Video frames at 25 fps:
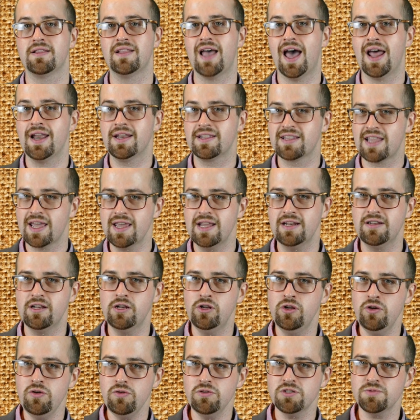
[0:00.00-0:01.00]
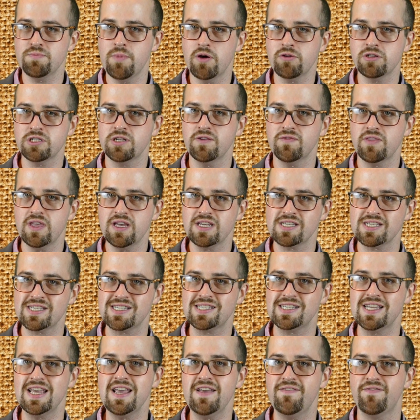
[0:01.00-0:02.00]
and they lose most of their
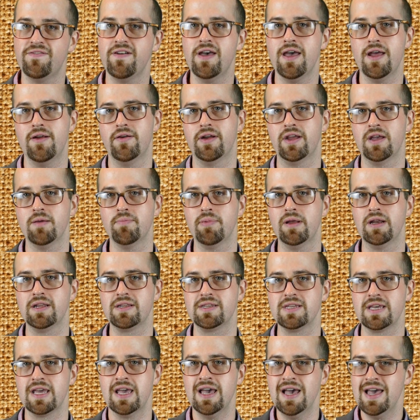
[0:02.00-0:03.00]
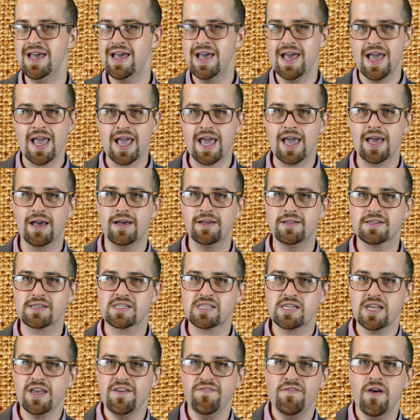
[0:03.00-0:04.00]
seafaring ability.
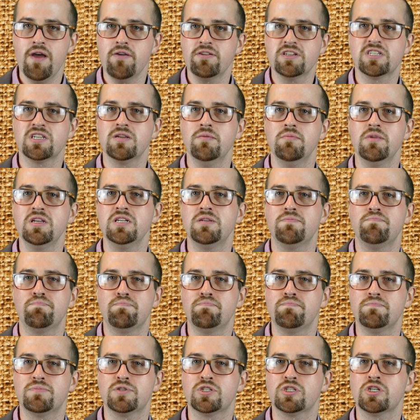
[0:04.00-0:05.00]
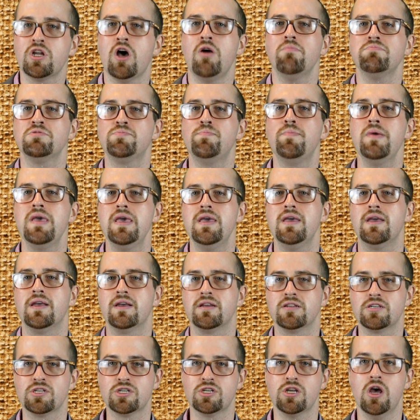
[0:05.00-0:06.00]
Seafaring simply stops
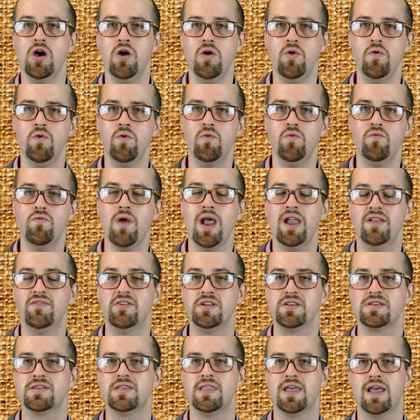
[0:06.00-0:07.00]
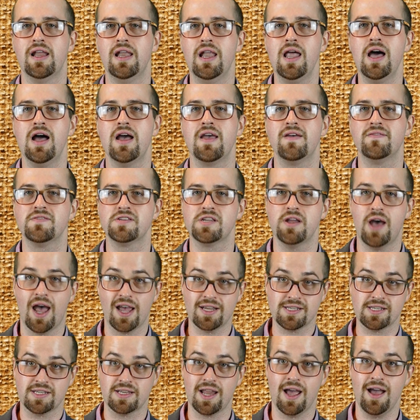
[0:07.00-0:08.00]
being so relevant to their lives.
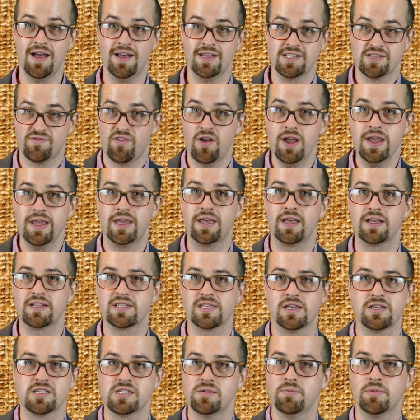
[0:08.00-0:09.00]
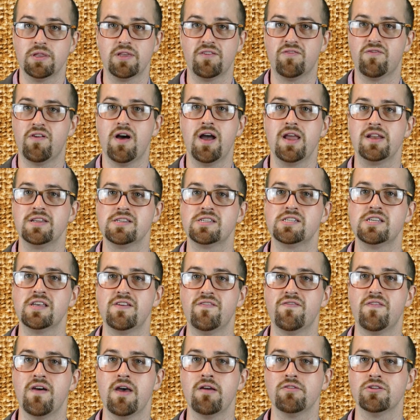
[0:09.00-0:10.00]
As Vikings, they're some of the finest
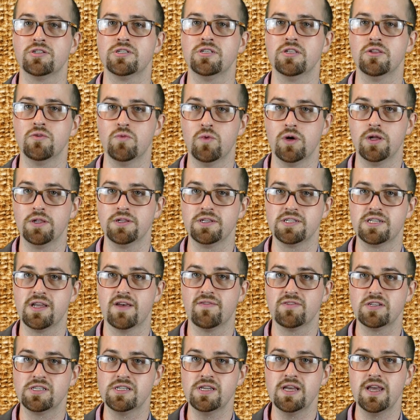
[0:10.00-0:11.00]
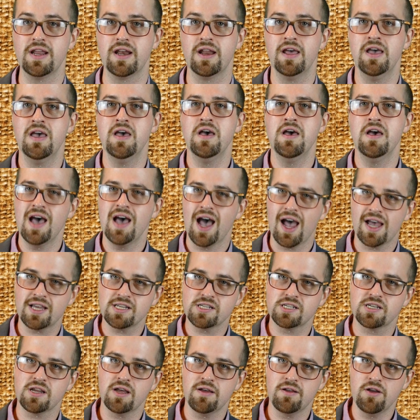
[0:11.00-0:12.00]
seafarers that the world has ever seen.
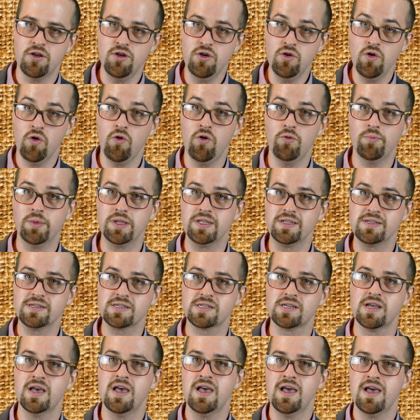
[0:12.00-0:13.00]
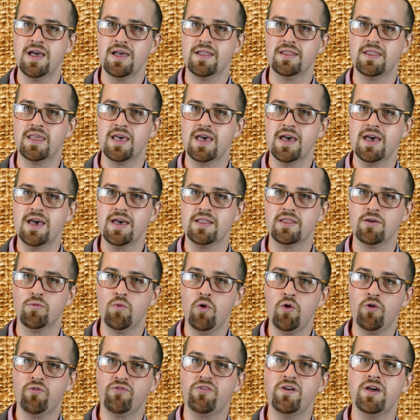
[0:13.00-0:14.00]
As Normans, the
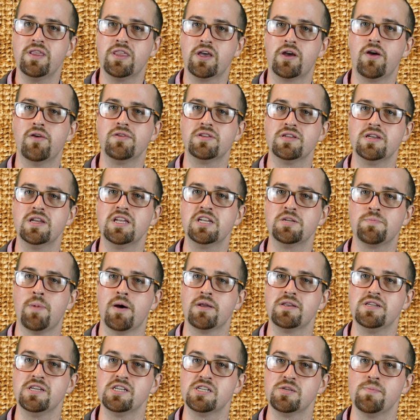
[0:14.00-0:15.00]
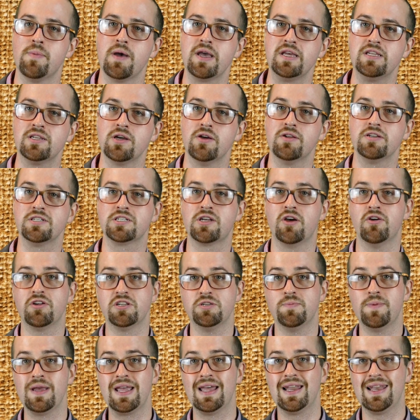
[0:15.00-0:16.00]
warfare they're going to need to participate on is going
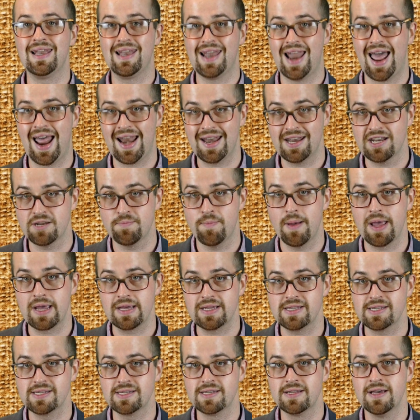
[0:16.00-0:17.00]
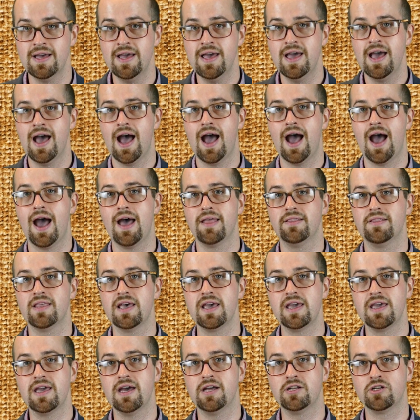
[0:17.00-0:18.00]
to be land-based, and
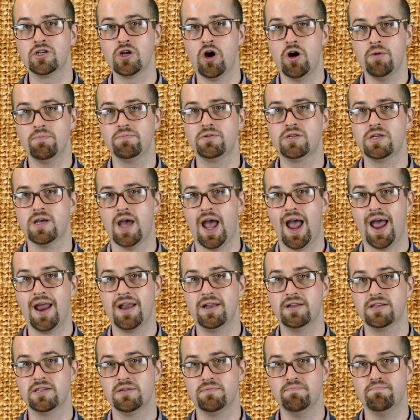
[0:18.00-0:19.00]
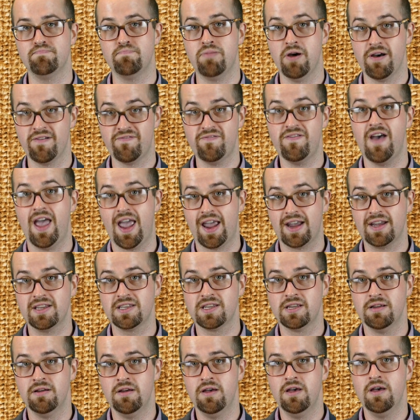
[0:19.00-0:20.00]
they adopt and
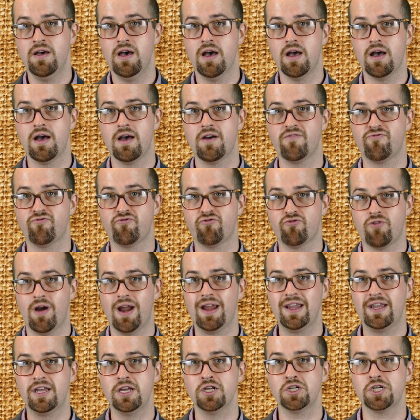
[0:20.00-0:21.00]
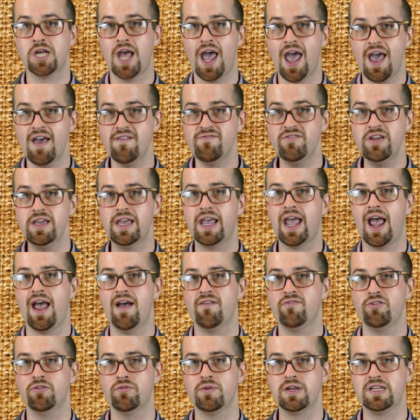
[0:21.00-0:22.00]
perfect Frankish heavy
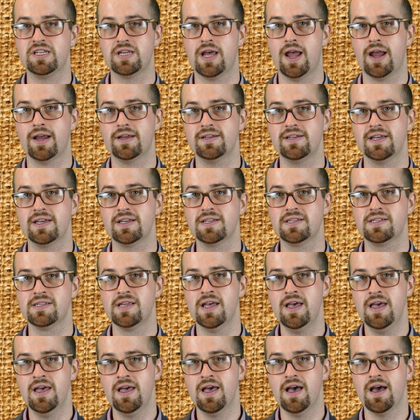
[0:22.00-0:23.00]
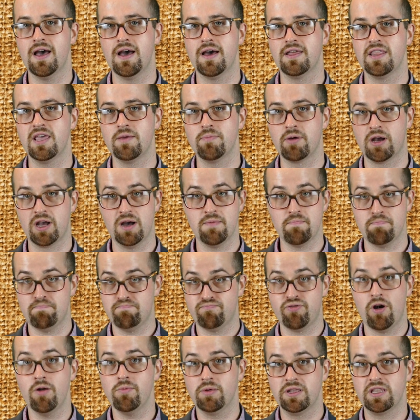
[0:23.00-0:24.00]
cavalry tactics. They become
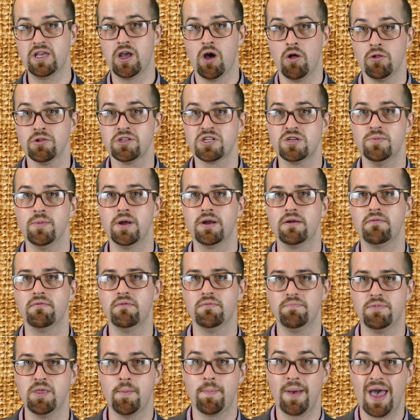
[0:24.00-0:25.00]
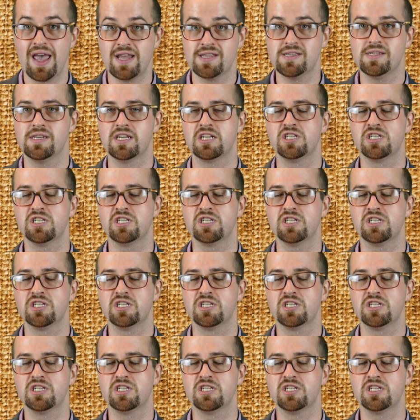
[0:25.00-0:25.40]
probably the best